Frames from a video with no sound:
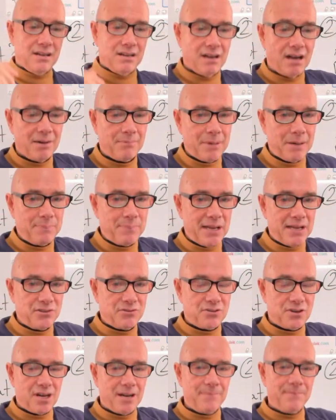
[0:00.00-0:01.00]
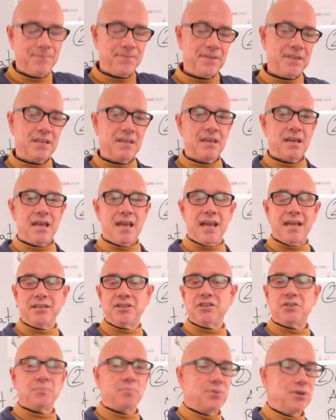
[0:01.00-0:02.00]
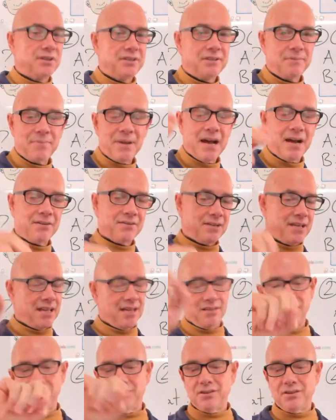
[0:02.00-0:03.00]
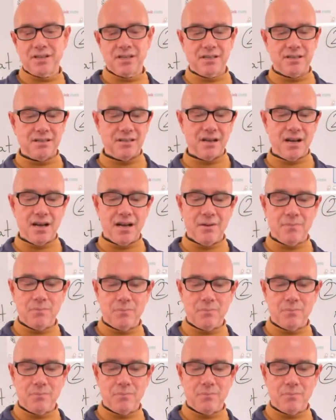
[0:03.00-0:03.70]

on my Patreon and you just print them out and you can um,